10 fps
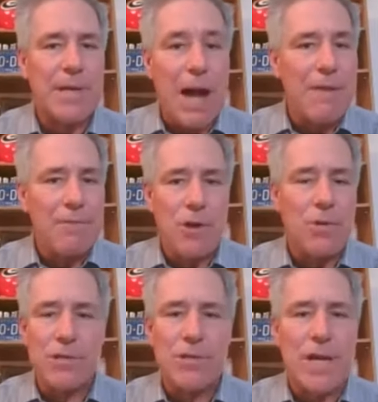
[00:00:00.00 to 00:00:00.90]
My
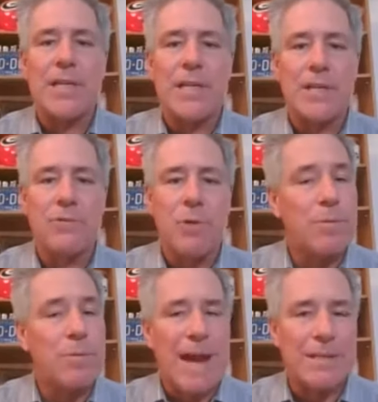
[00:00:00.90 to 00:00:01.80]
view is that the
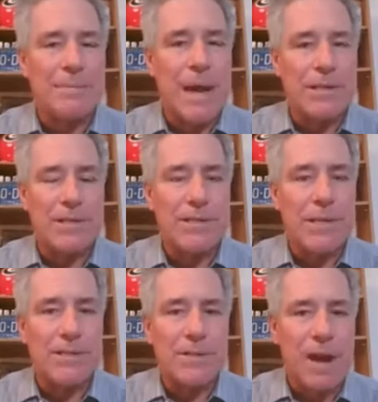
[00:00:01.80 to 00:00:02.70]
growth maximizing
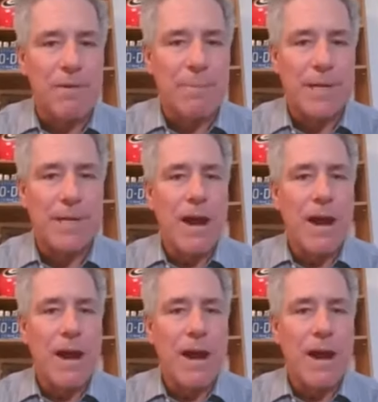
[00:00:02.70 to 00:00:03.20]
size of government,